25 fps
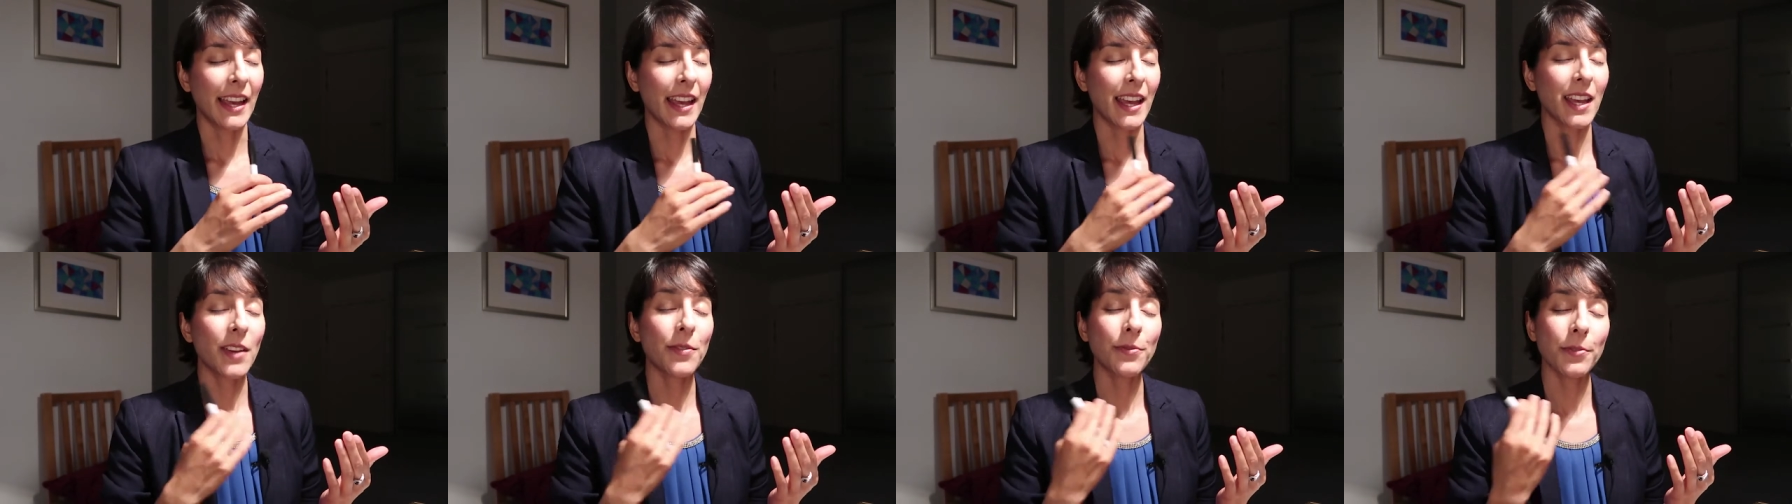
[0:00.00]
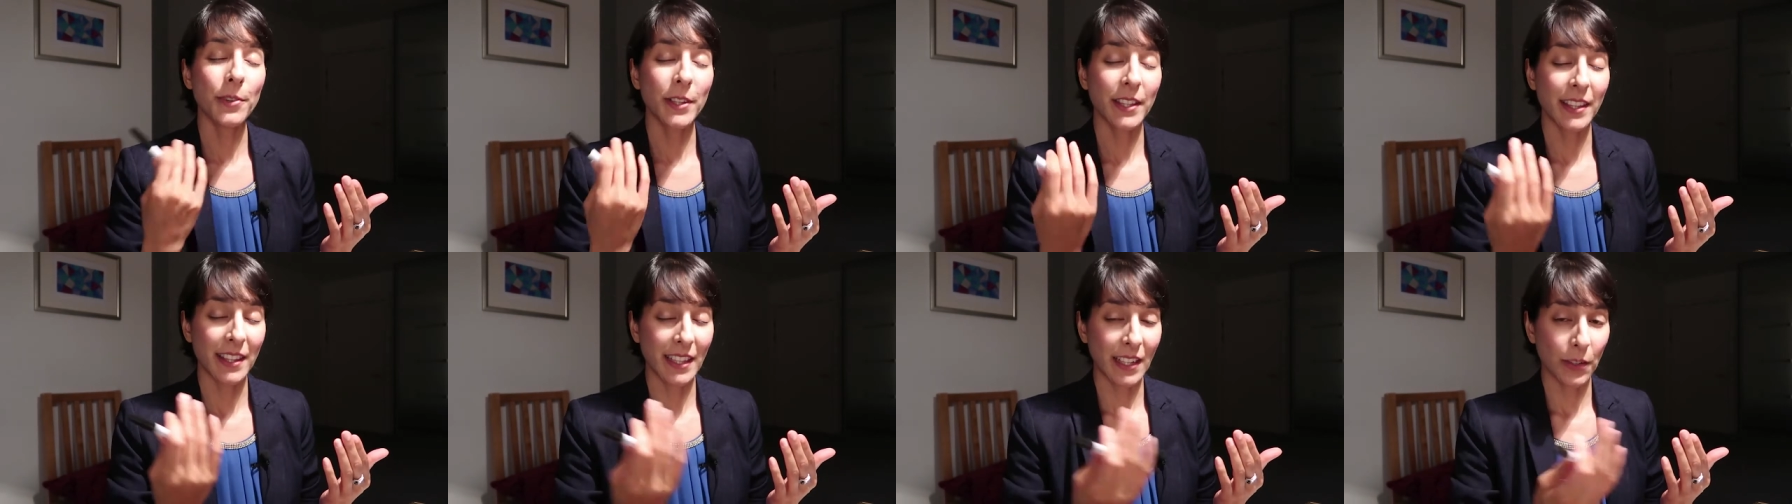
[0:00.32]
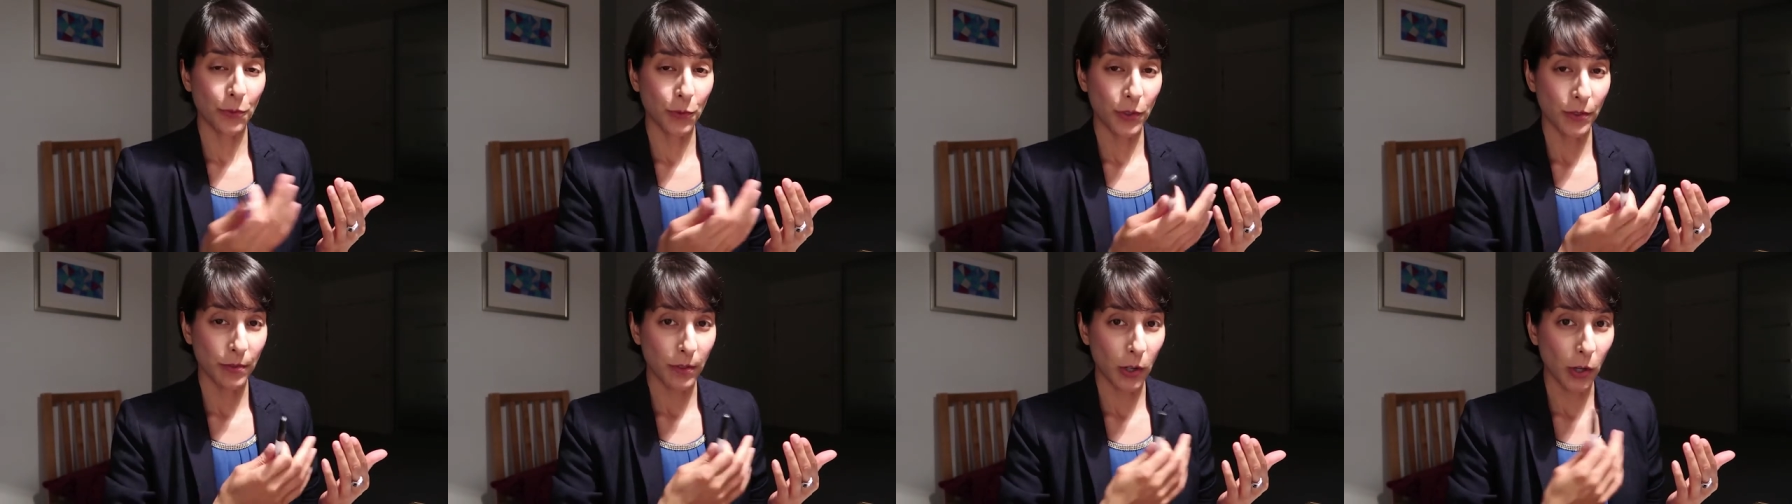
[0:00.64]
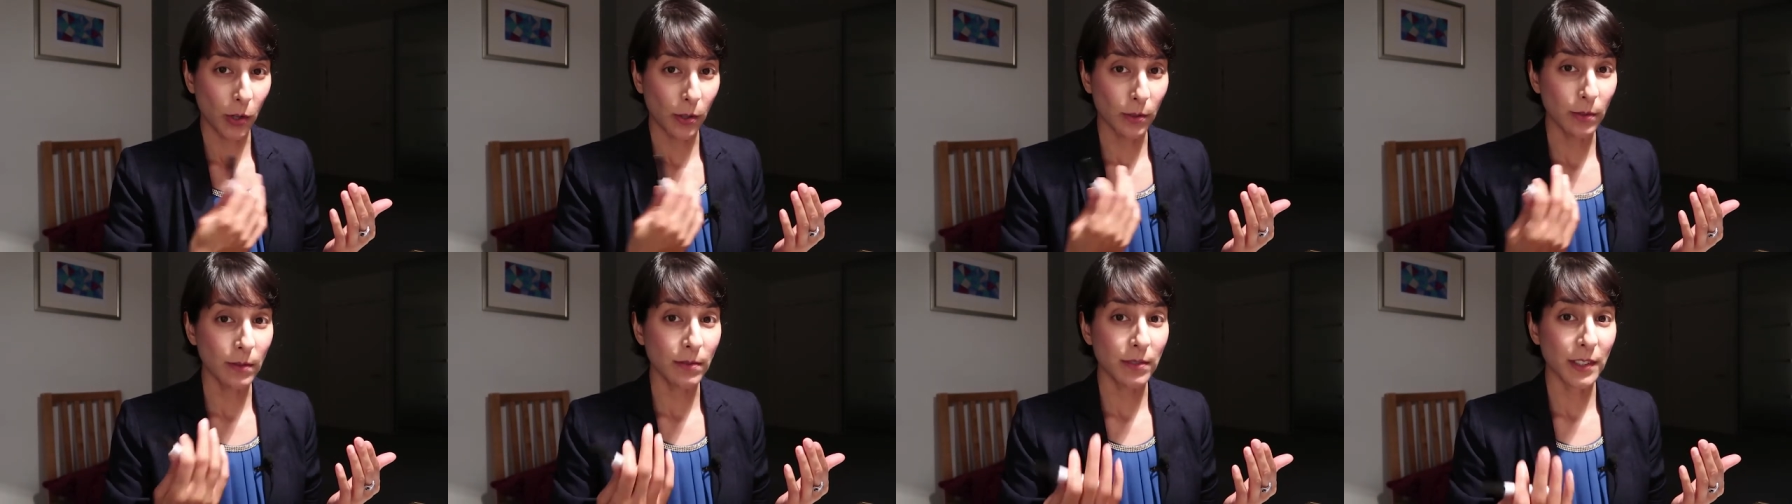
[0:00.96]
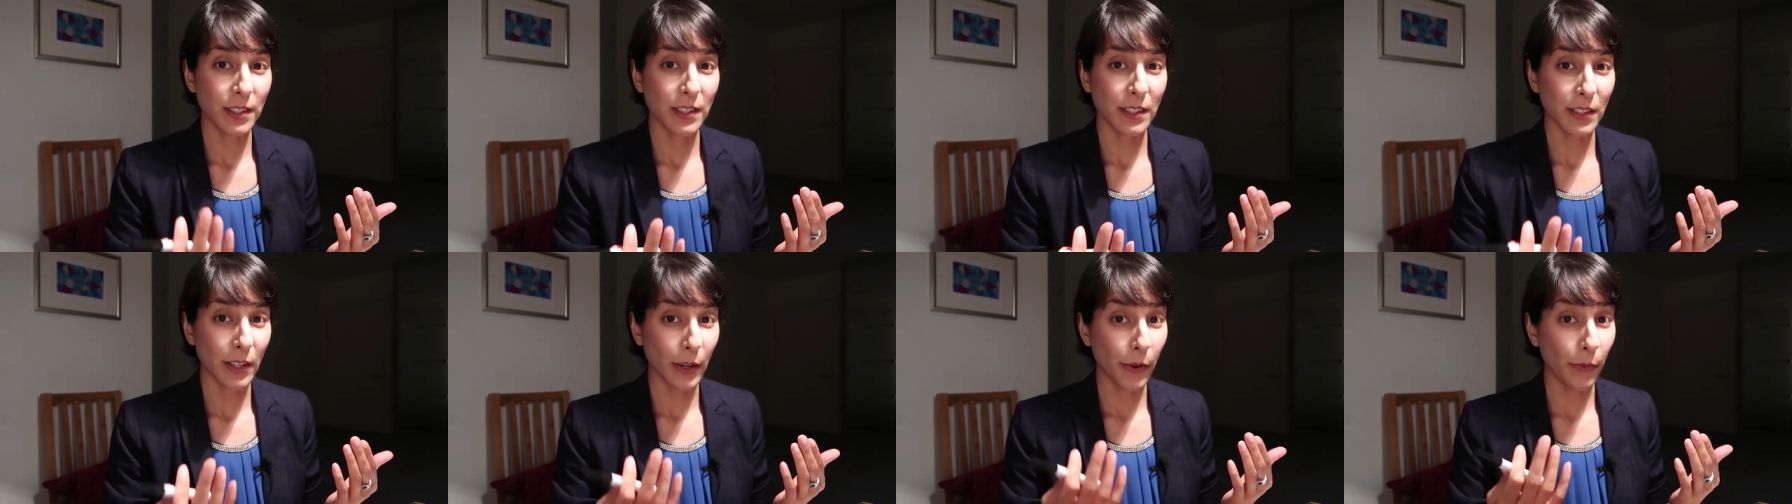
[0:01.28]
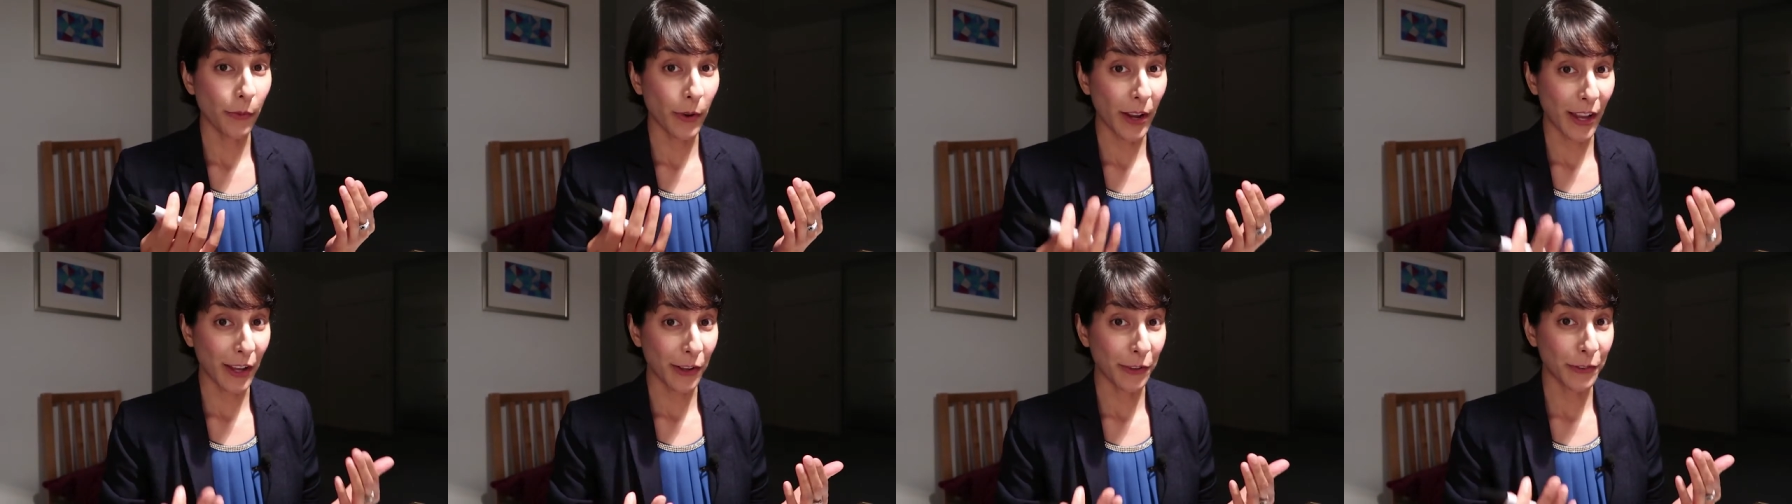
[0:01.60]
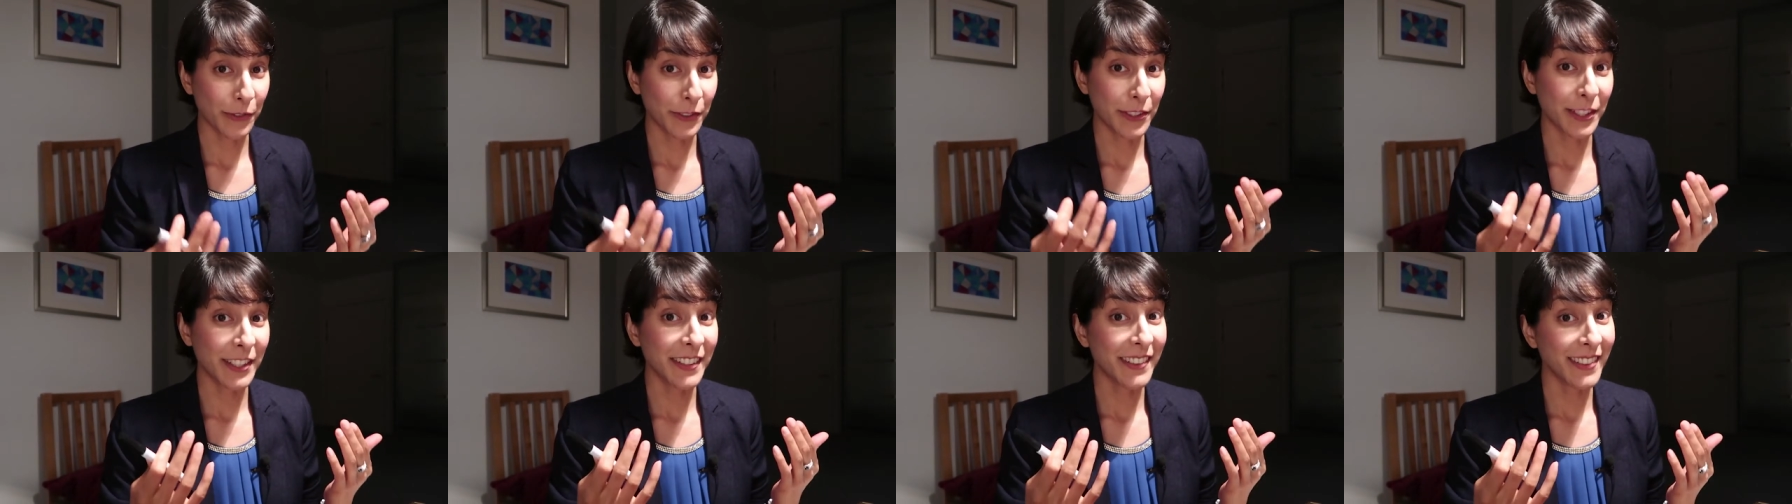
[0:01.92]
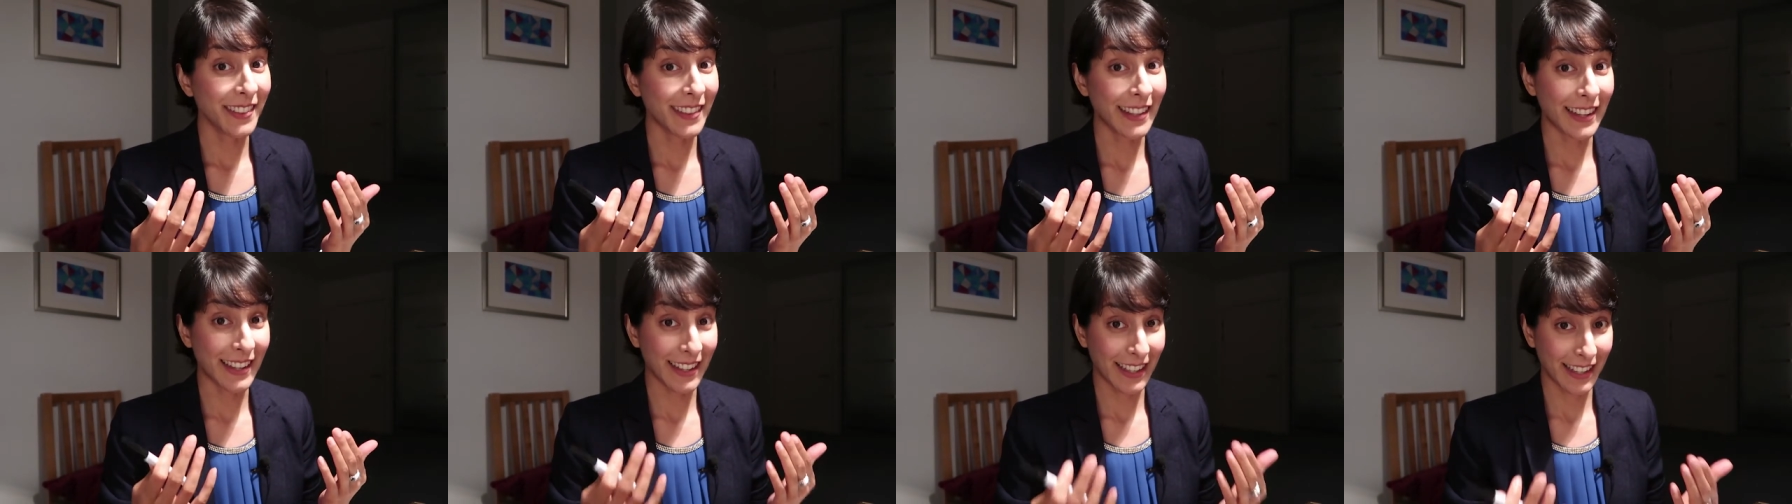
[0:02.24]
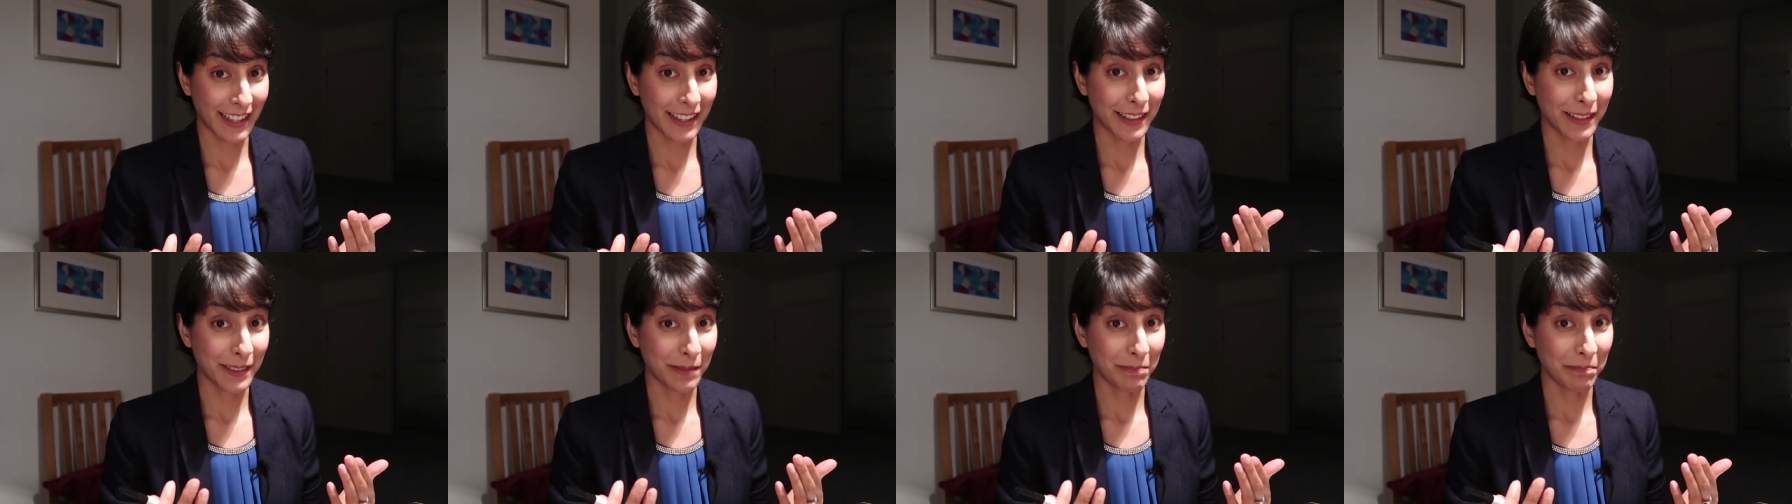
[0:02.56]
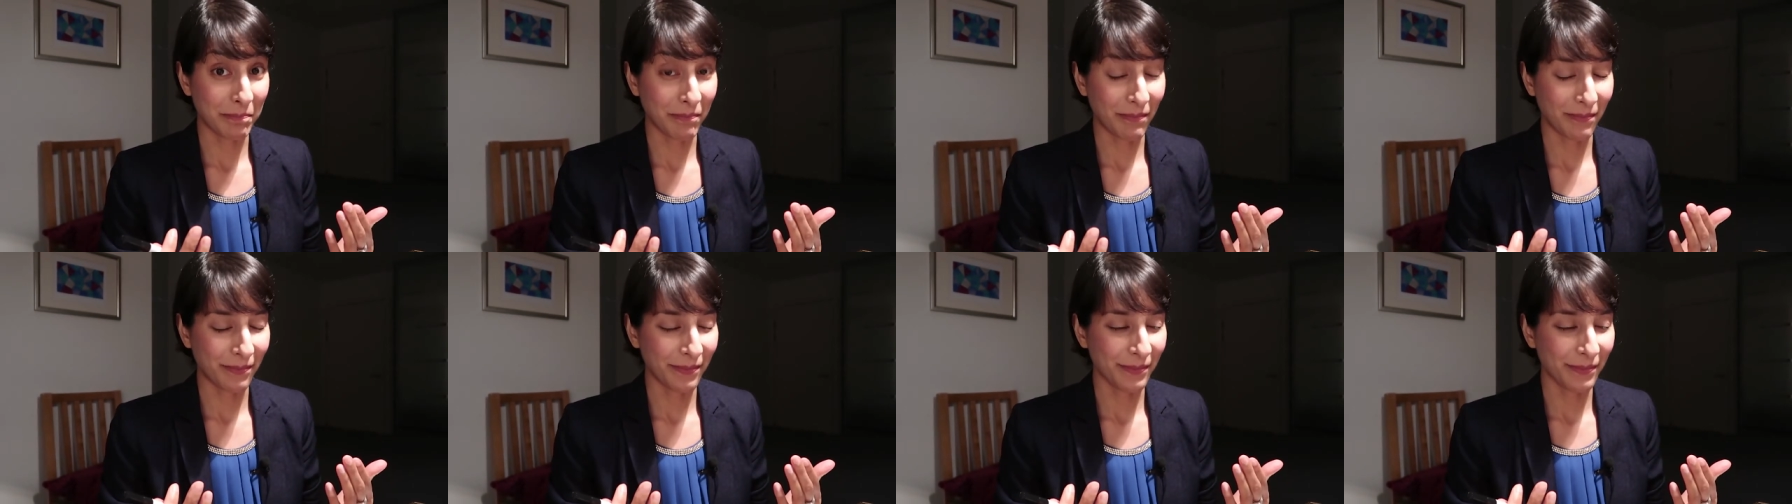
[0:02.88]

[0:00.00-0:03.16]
Everything revolves around the king.